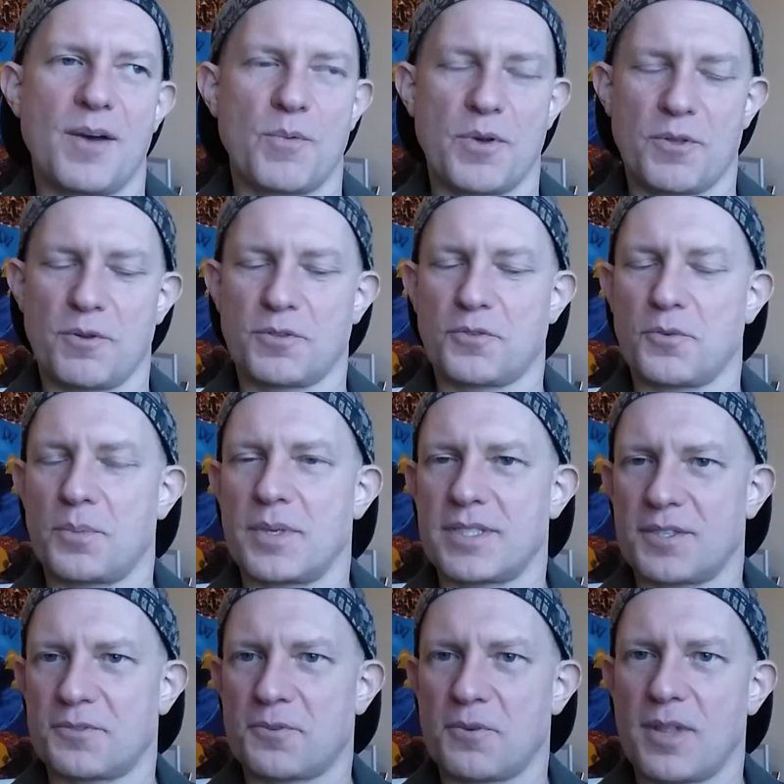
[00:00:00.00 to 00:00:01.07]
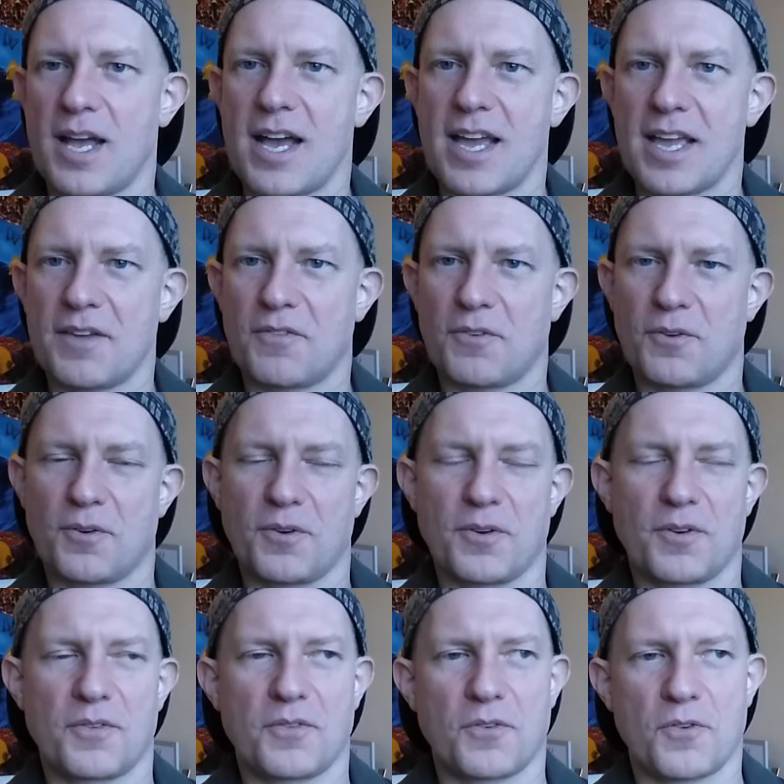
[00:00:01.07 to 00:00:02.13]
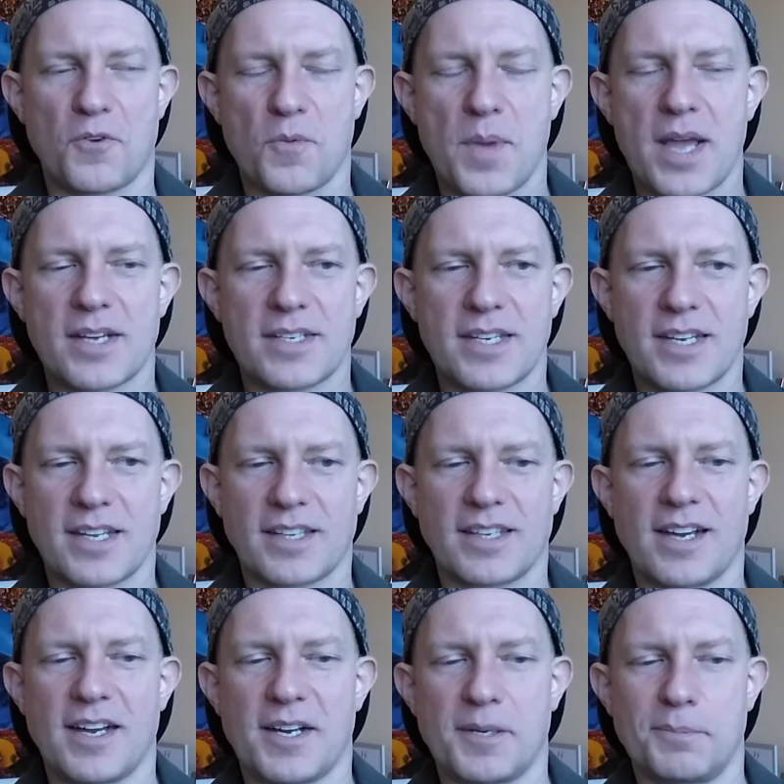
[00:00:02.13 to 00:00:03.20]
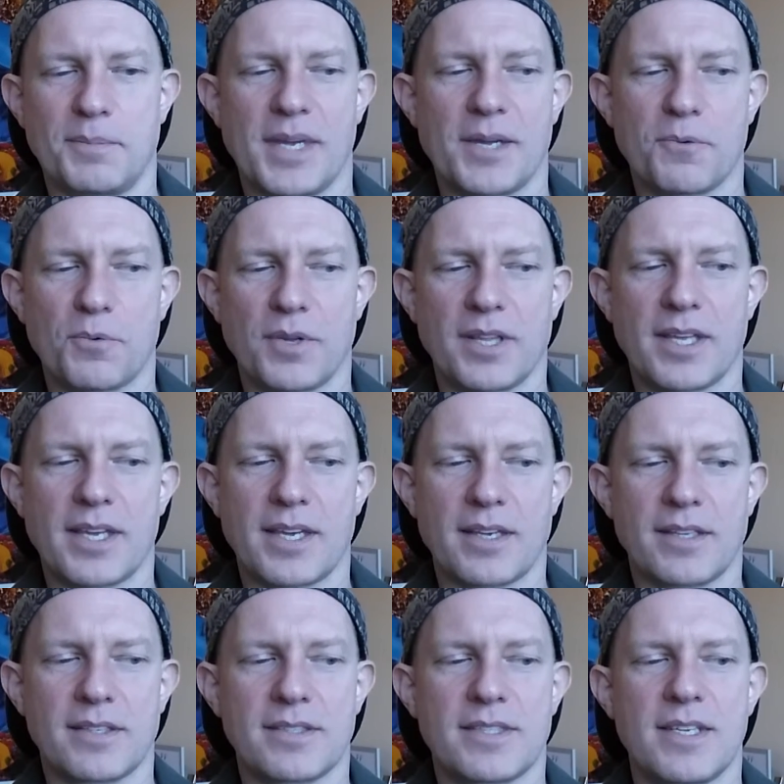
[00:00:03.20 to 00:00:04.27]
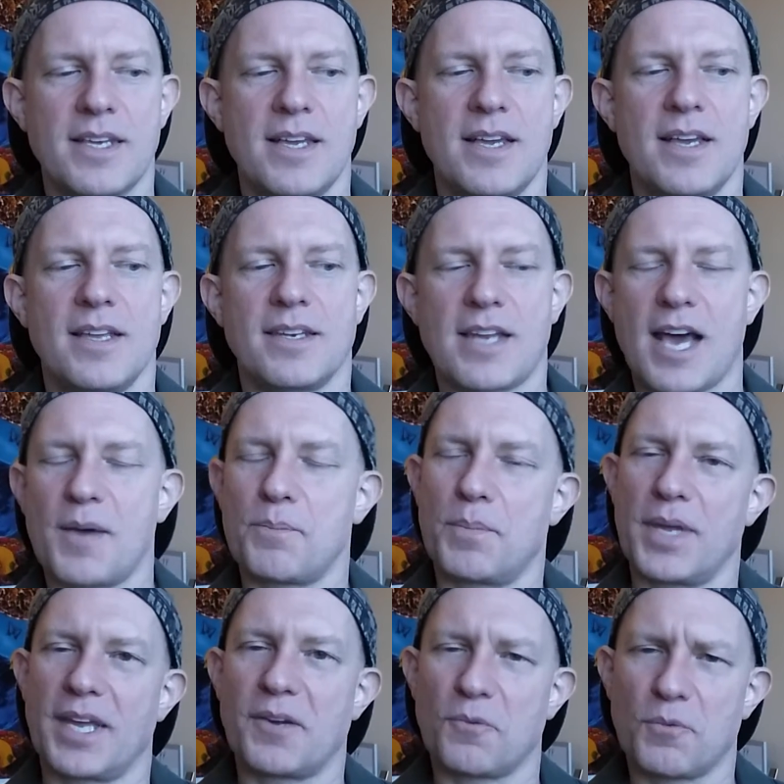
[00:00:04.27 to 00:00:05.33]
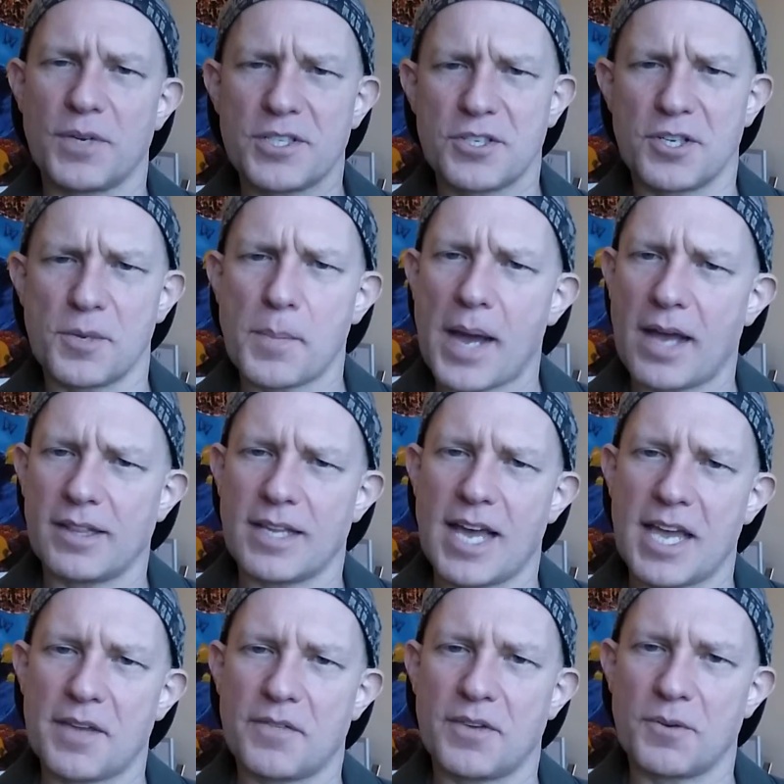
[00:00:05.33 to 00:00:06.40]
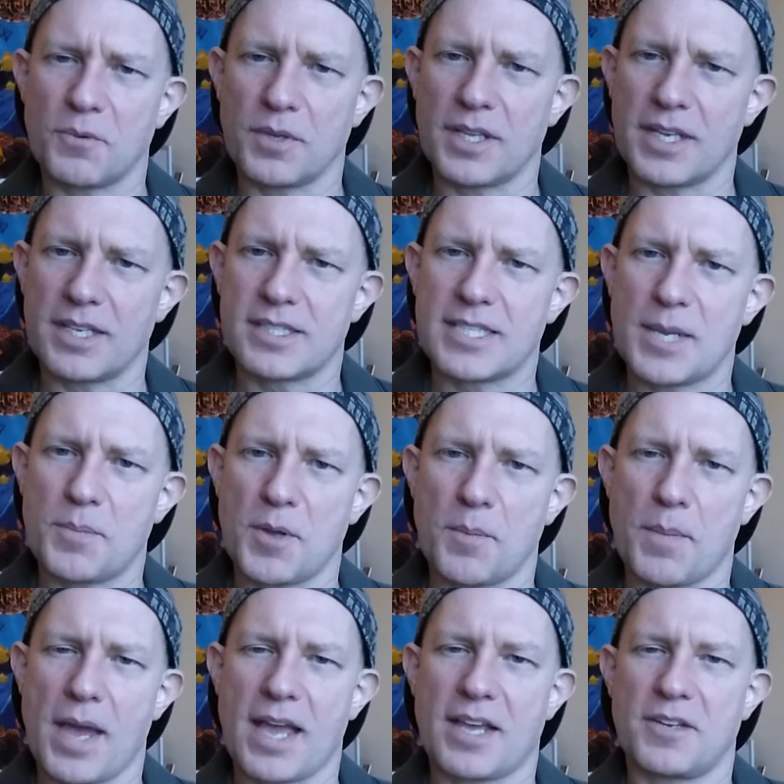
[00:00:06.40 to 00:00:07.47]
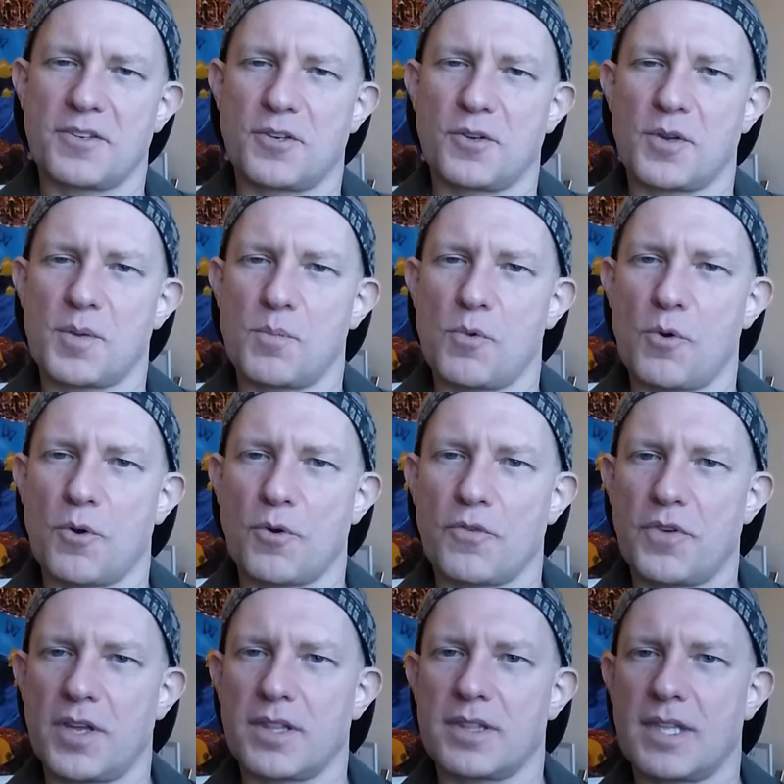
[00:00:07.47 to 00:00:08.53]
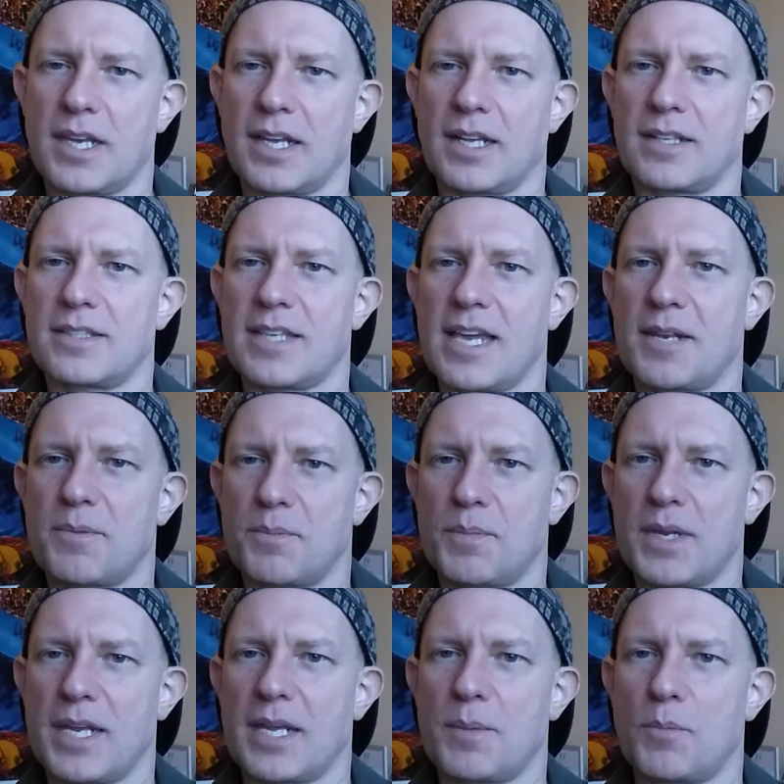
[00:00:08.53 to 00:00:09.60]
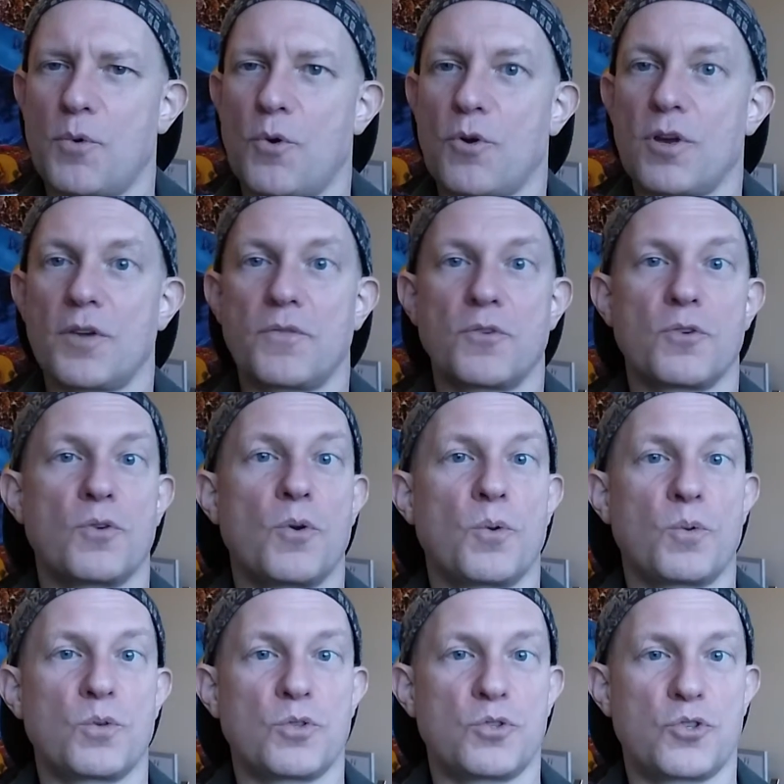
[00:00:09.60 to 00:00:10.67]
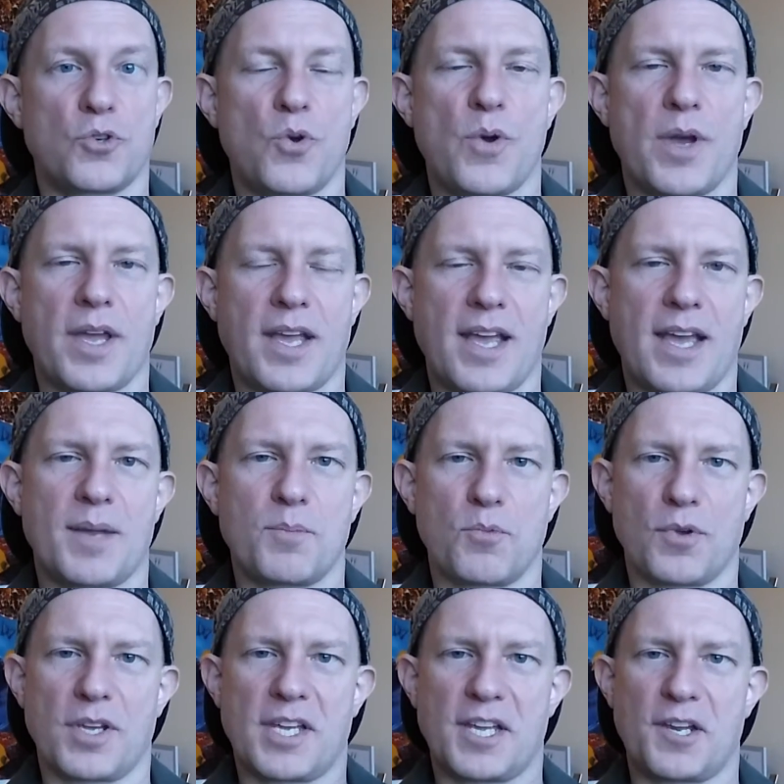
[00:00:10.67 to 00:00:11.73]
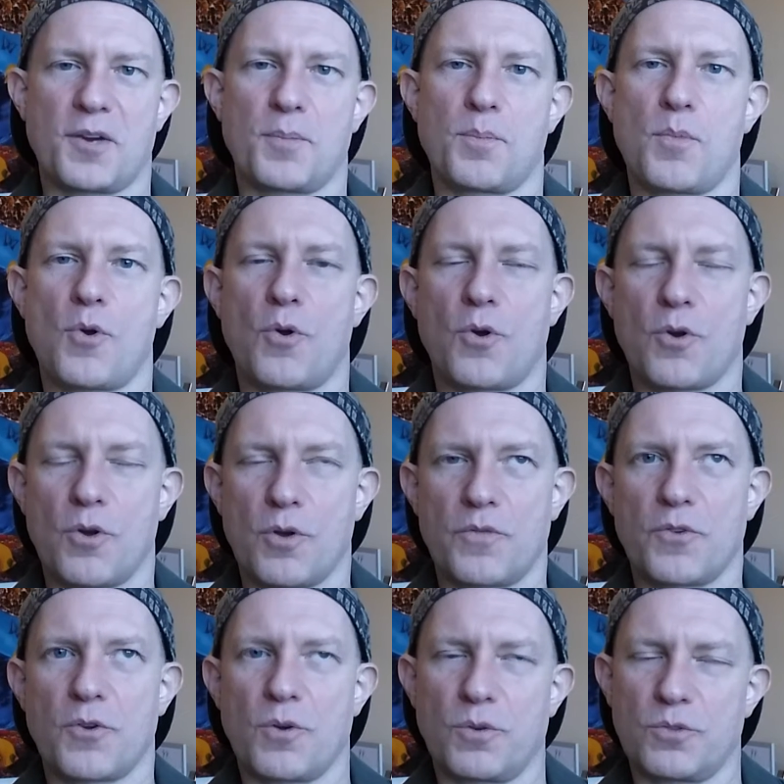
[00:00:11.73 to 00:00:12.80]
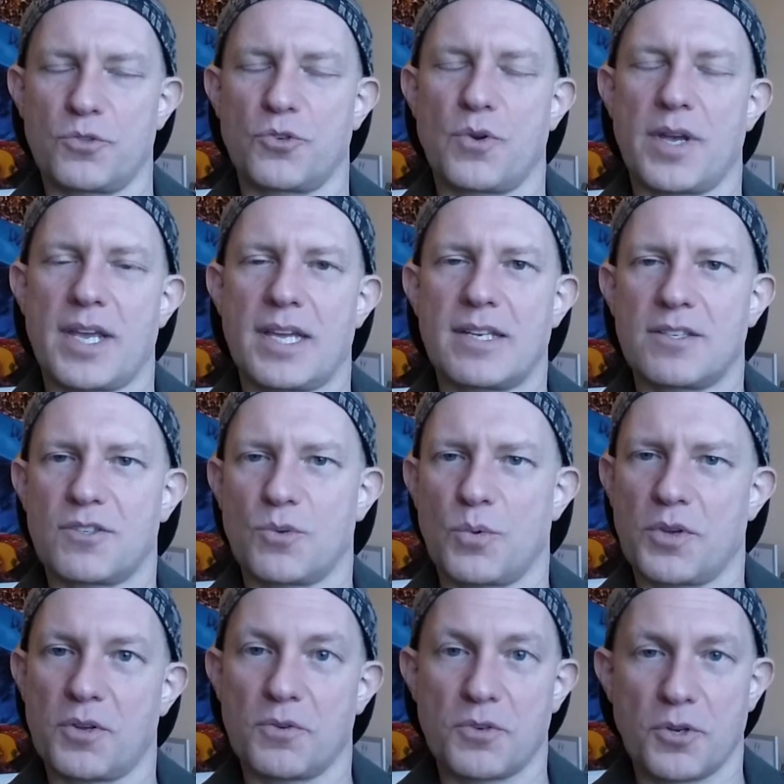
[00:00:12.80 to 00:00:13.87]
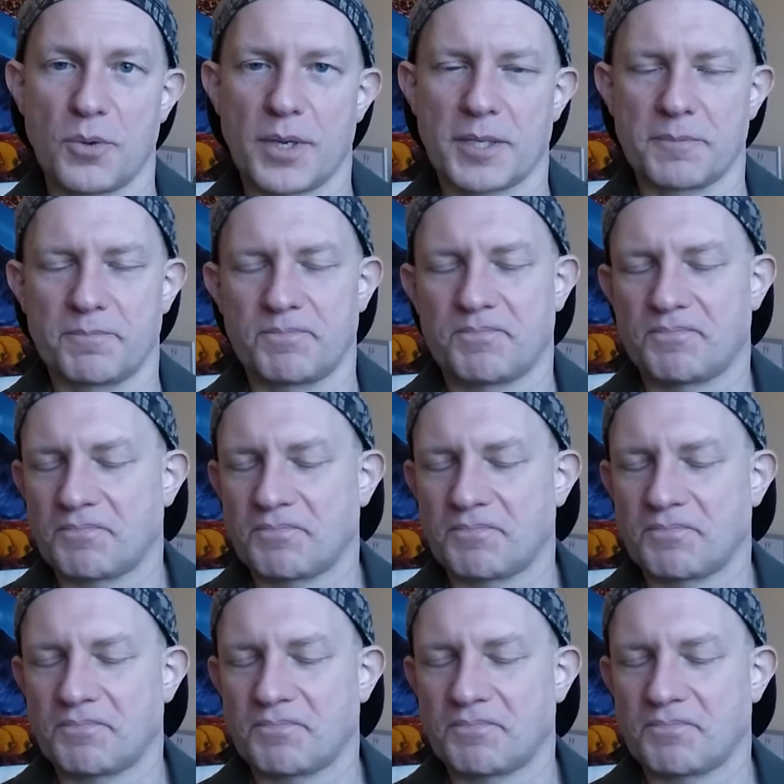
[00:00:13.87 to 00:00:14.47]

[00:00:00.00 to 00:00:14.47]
whether it's for business or life or for romantic. It really is not being rigid about life. It really is dipping back and doing more fun things and being more of your own joy and bringing more of your own joy into what you're doing.